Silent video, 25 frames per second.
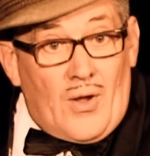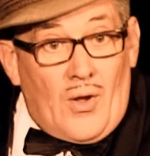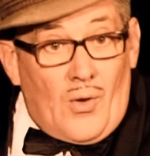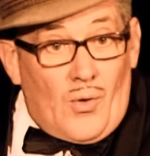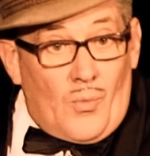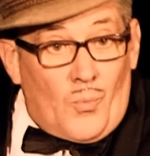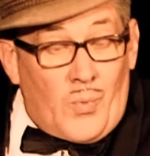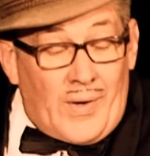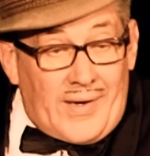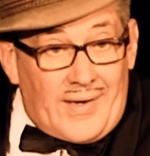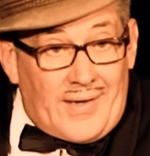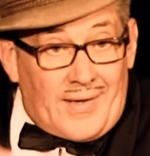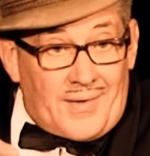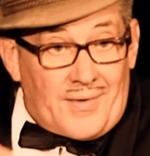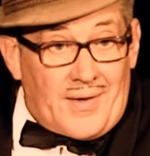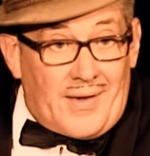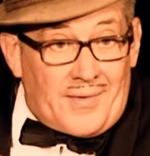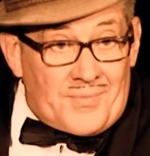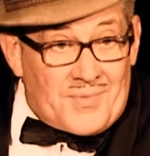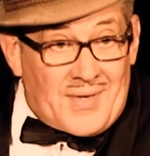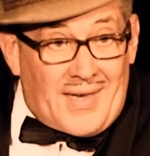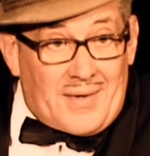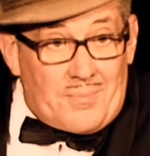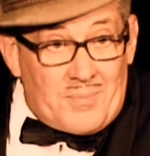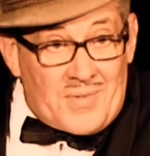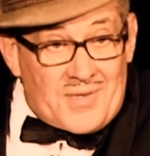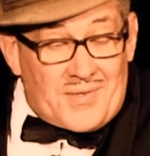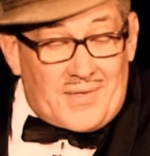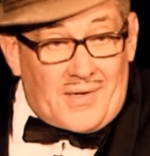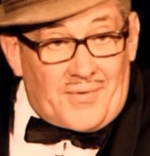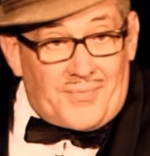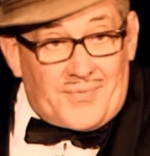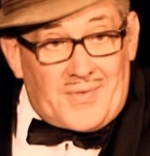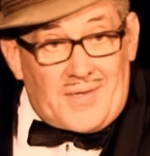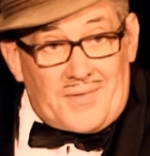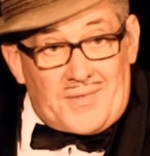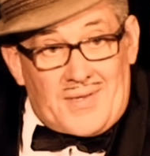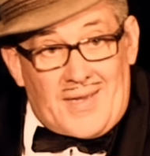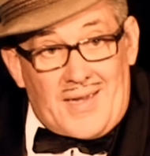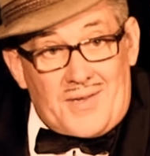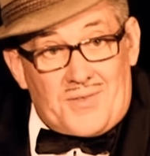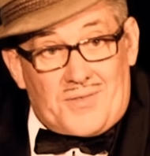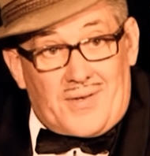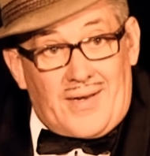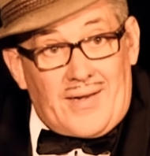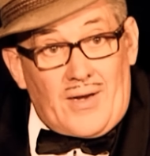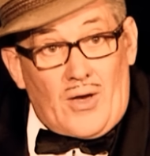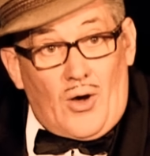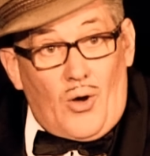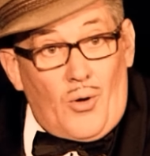when I take myself
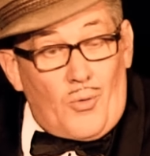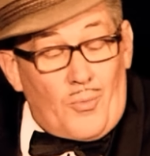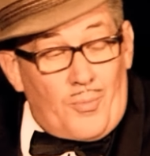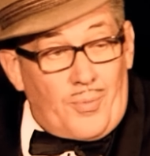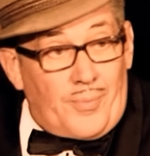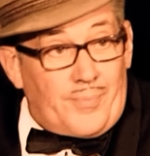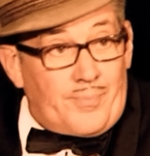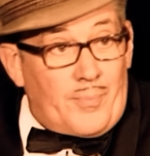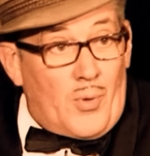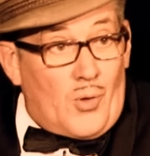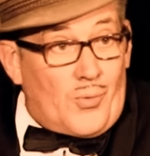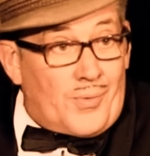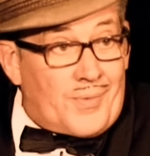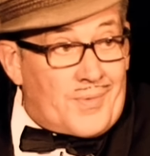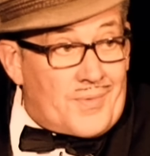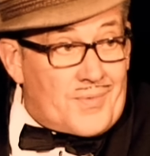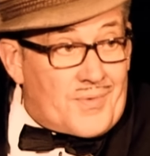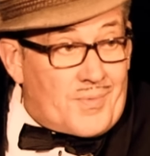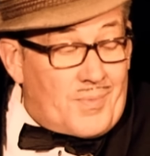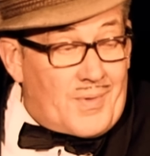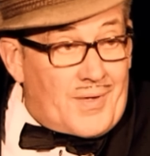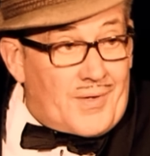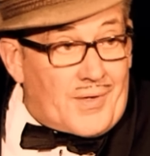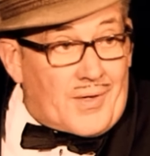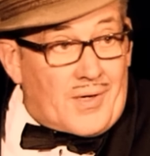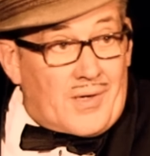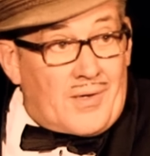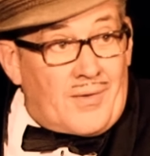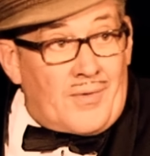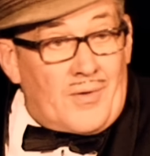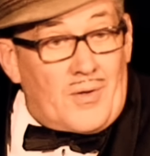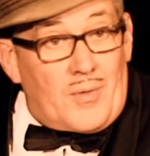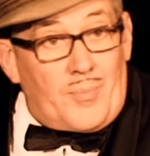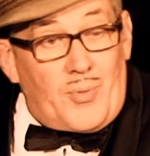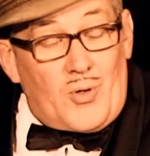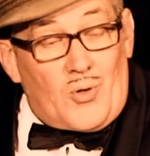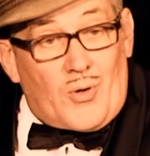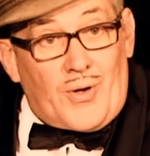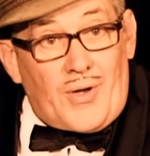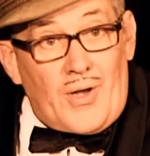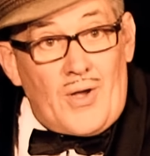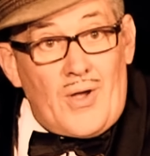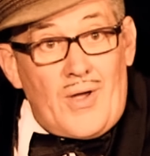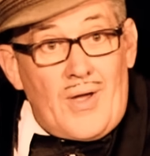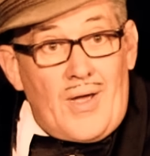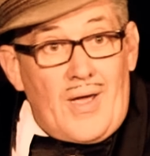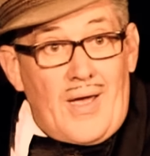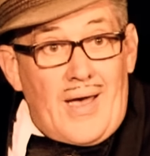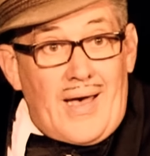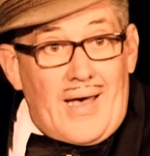dictating a whole morning's work on a book,
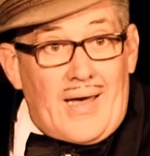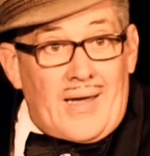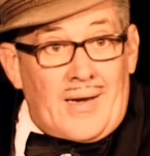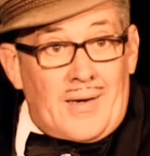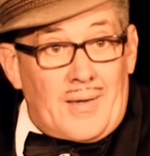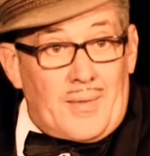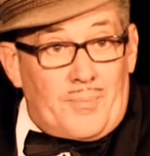and I